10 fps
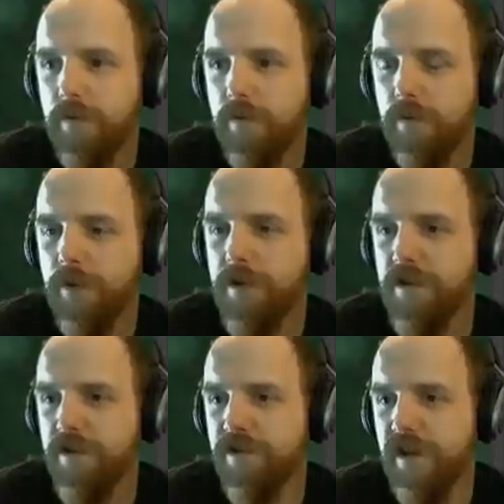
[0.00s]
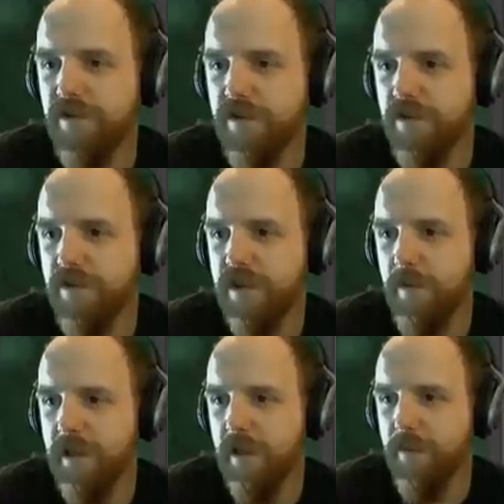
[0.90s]
what are the suggestions
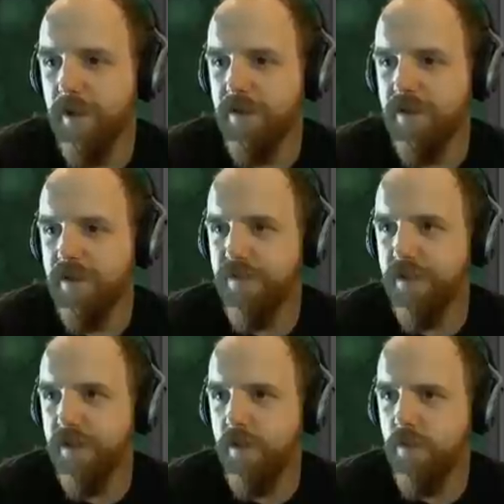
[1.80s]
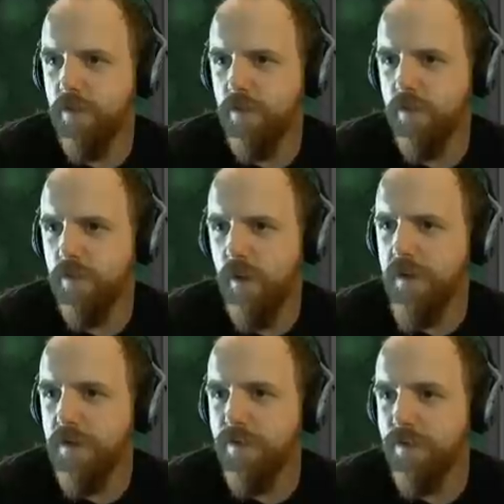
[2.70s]
coming up under this video? What?
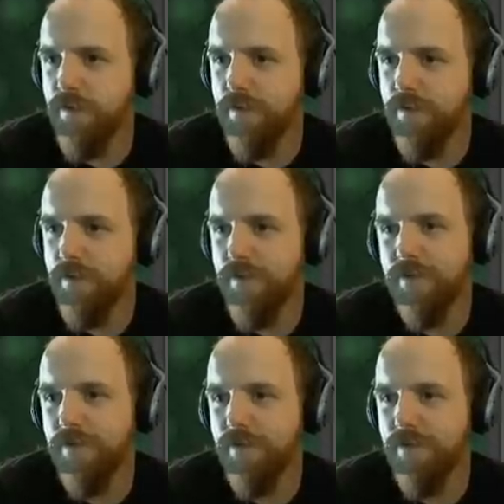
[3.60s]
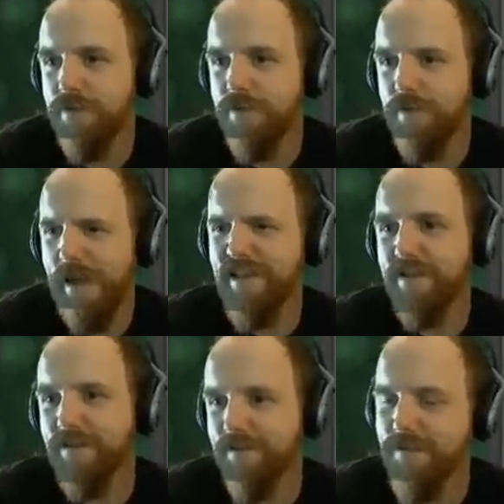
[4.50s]
What?
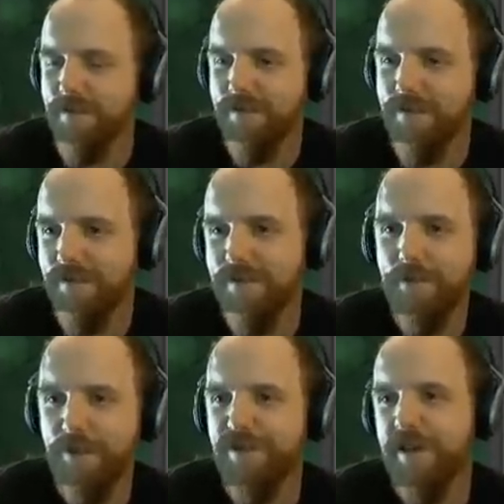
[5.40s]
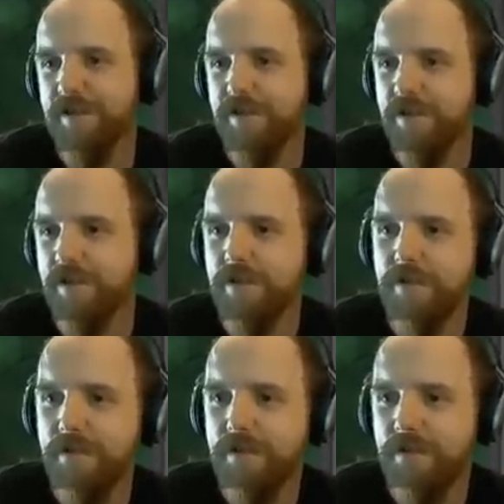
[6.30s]
What suggestions?
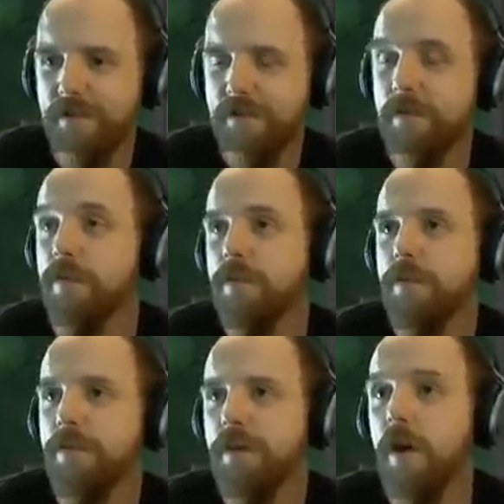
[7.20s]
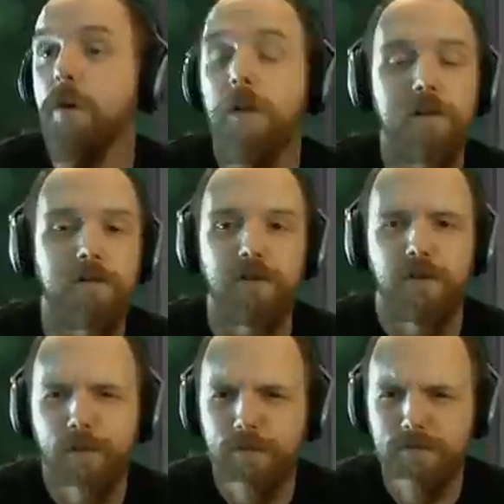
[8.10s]
Oh, on
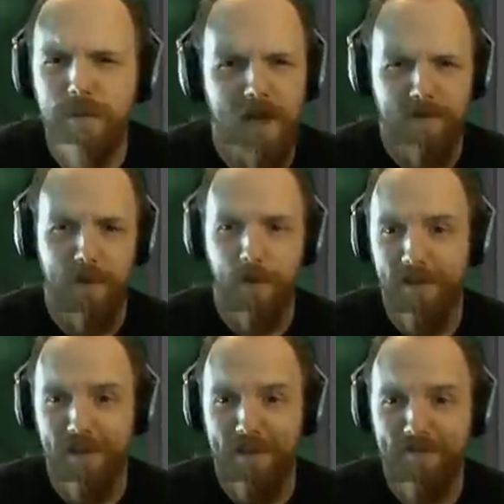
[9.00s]
YouTube. I have no idea.